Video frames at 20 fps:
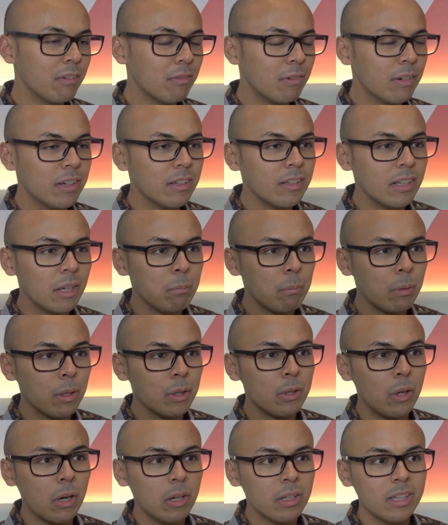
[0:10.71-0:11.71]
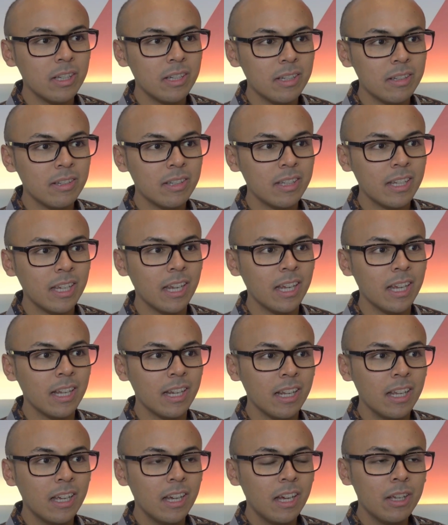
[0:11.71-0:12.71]
For example, doctors
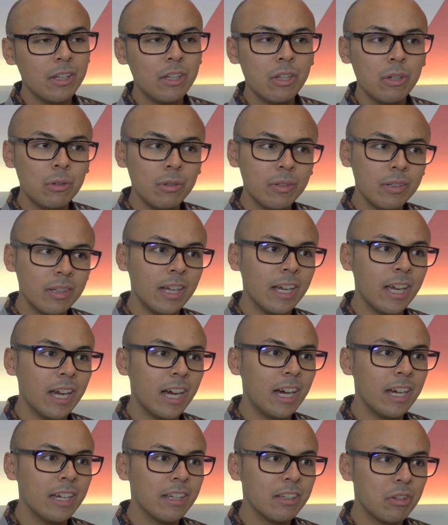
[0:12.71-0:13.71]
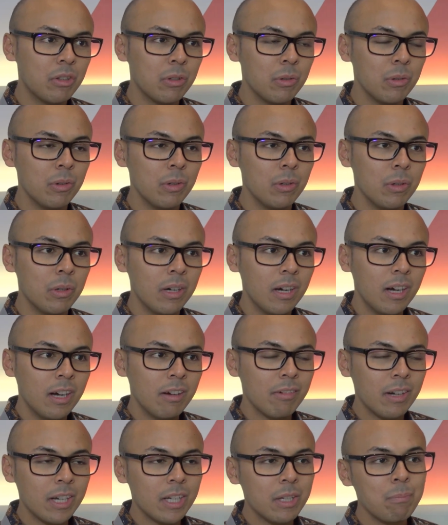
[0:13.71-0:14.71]
can use AI to
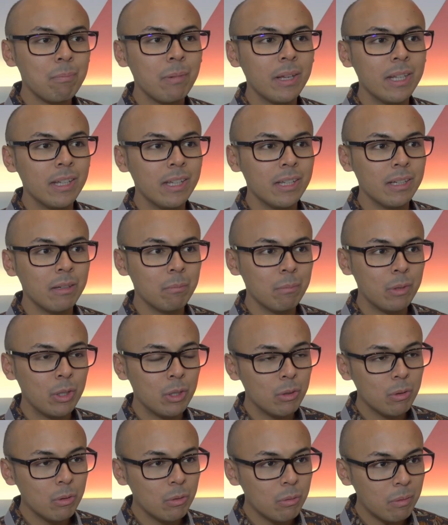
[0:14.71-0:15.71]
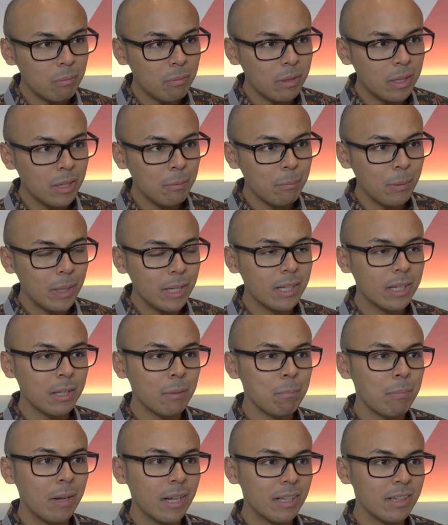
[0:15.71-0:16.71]
recommend them new uh,
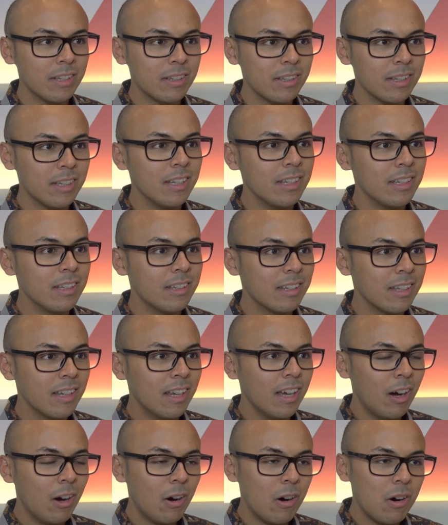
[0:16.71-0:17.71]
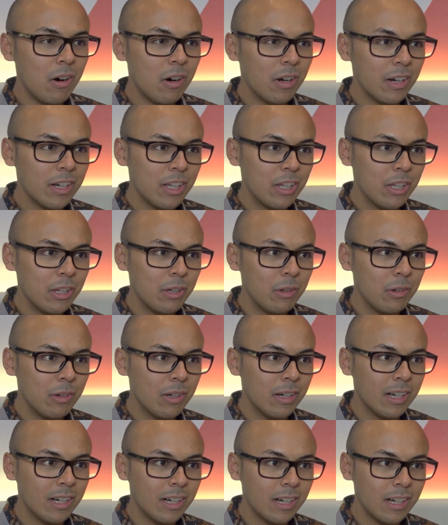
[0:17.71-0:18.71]
medical practices or new
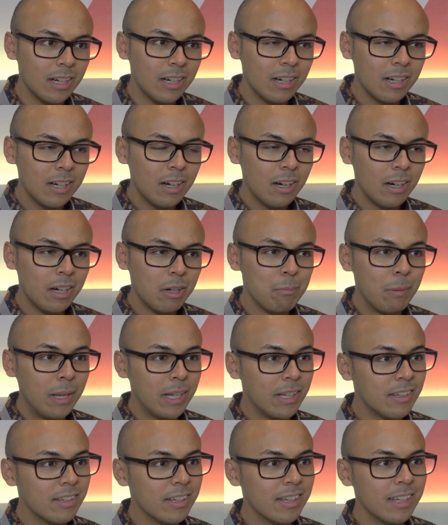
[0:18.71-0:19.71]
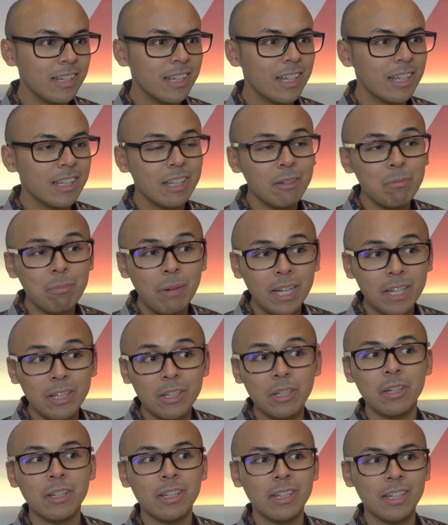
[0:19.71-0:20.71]
uh, uh, medicine that they might
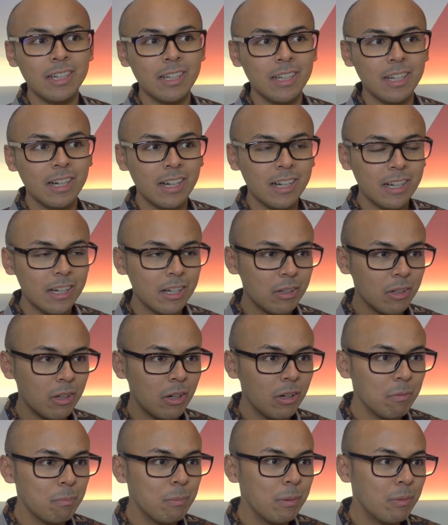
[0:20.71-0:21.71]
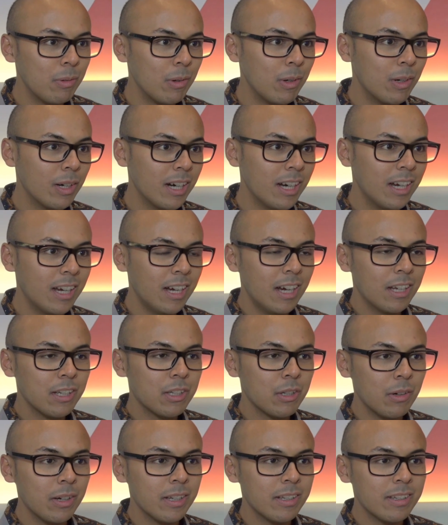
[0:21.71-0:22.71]
not uh, heard of before.
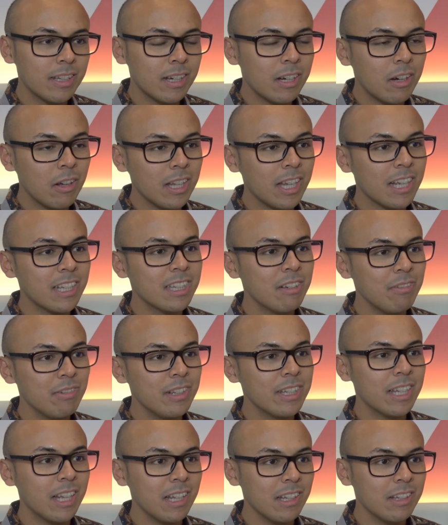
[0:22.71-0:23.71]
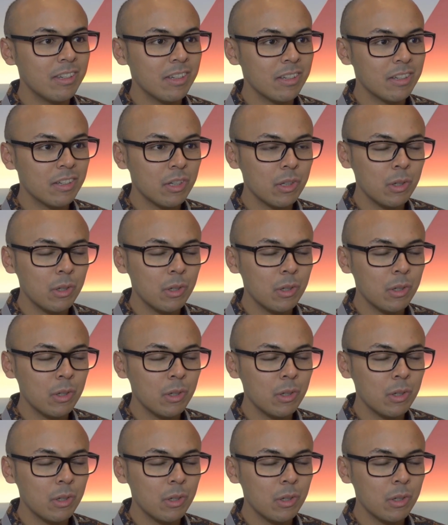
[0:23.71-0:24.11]
So it's a collective intelligence.